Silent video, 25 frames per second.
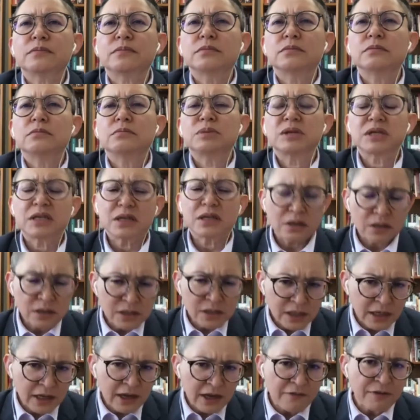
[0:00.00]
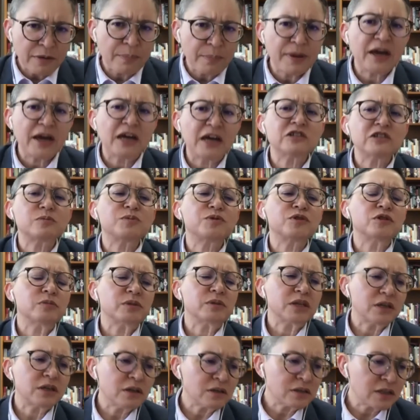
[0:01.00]
because I have a passport,
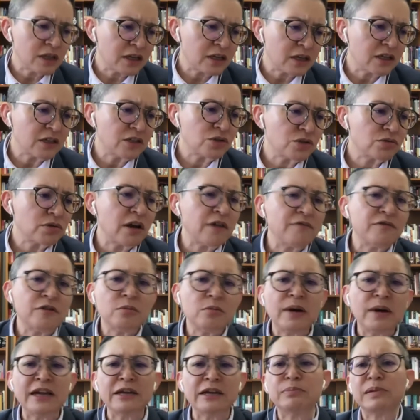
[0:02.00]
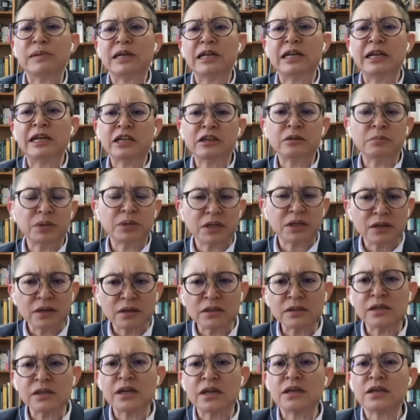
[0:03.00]
because I can travel by plane,
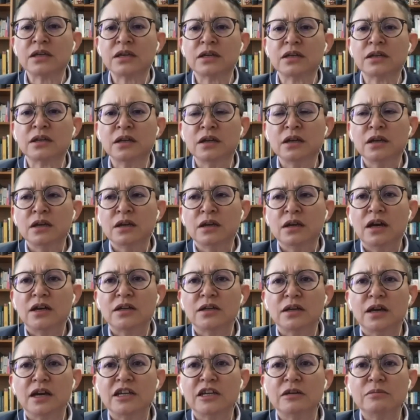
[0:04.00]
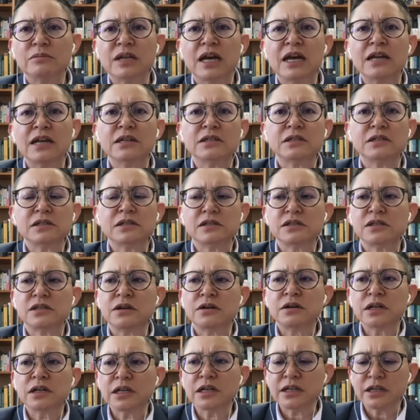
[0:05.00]
because I am not
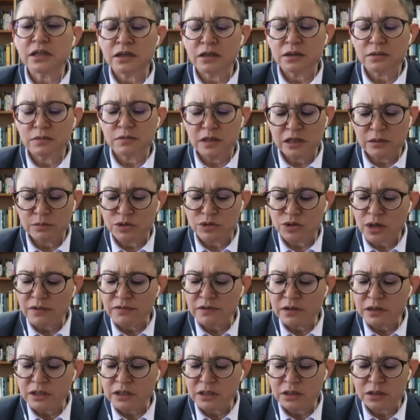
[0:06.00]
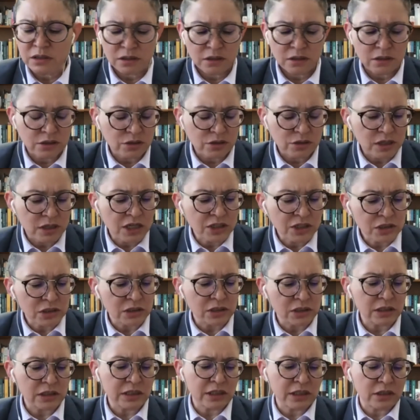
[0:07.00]
necessarily, when I'm traveling
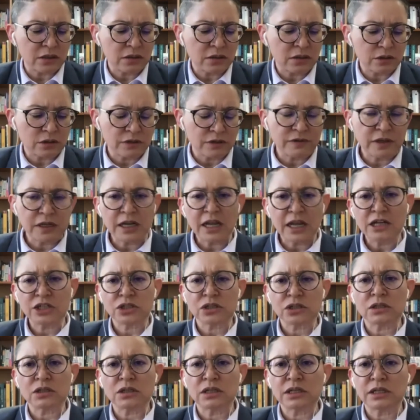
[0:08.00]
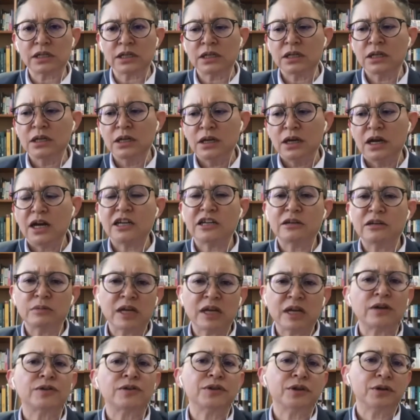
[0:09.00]
internationally or even nationally, I am
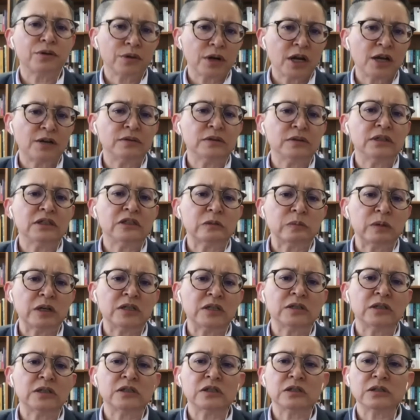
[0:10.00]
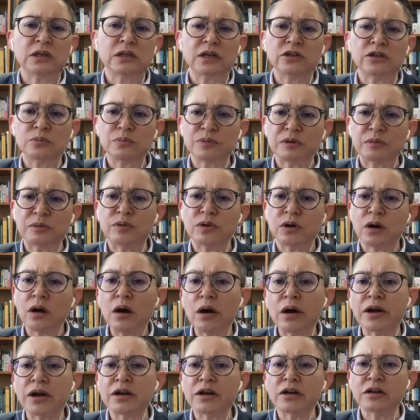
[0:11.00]
not on the ground as much as other people
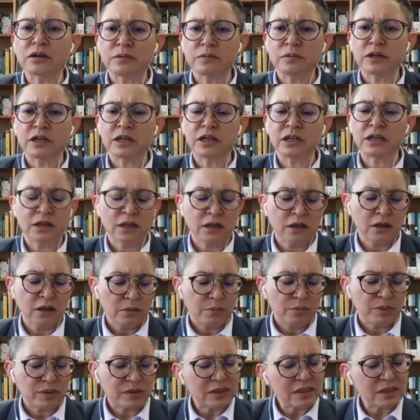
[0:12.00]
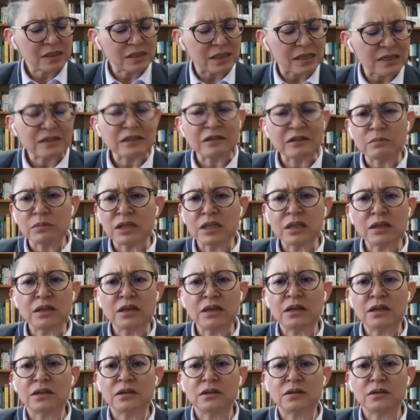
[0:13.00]
are, right? But this doesn't mean
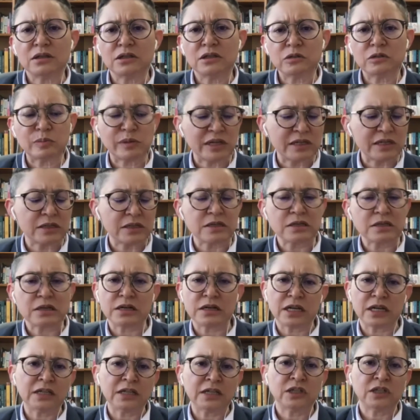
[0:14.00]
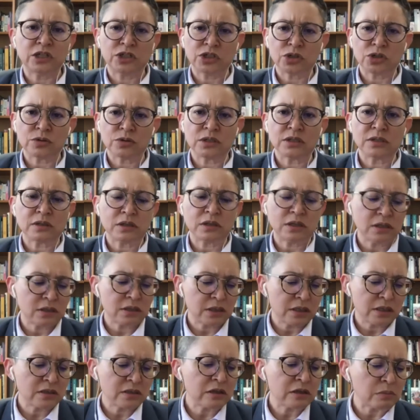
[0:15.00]
that these places are not dangerous. This
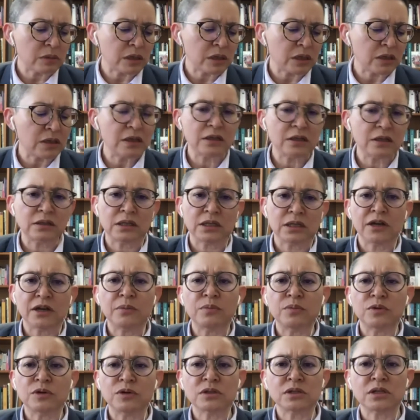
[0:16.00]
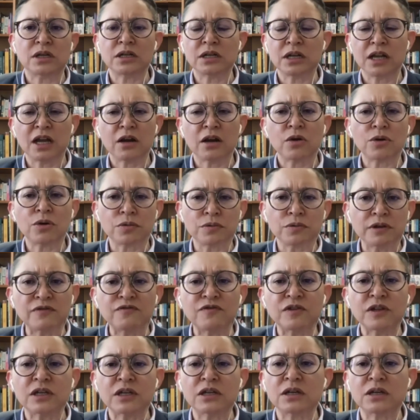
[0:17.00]
doesn't mean that the numbers are not
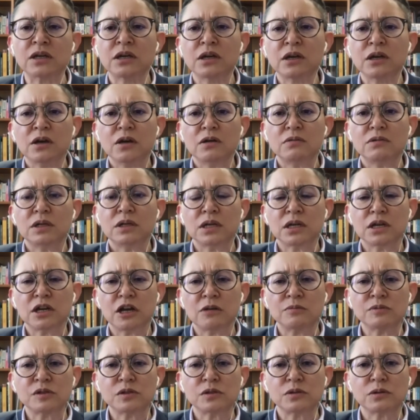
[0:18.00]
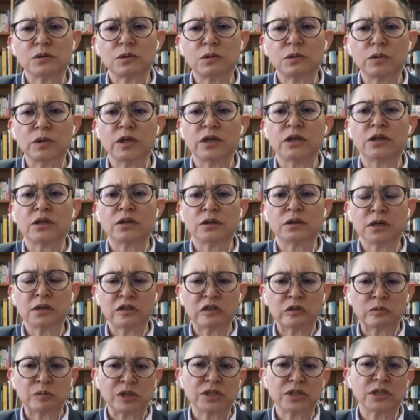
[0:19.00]
horrific when it comes to queer and
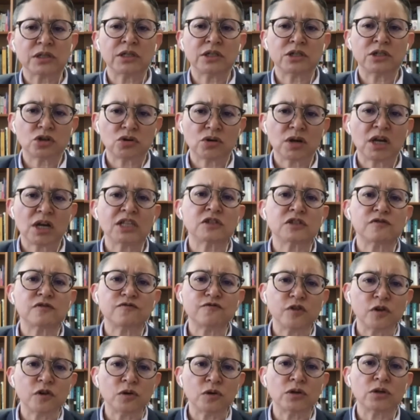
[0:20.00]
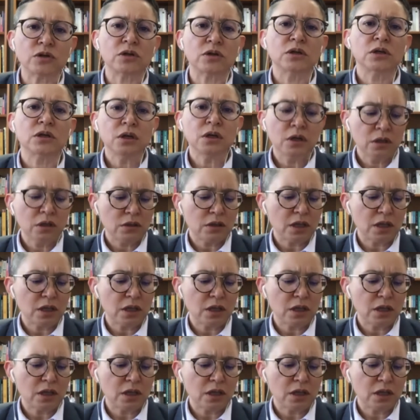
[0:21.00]
especially trans folk that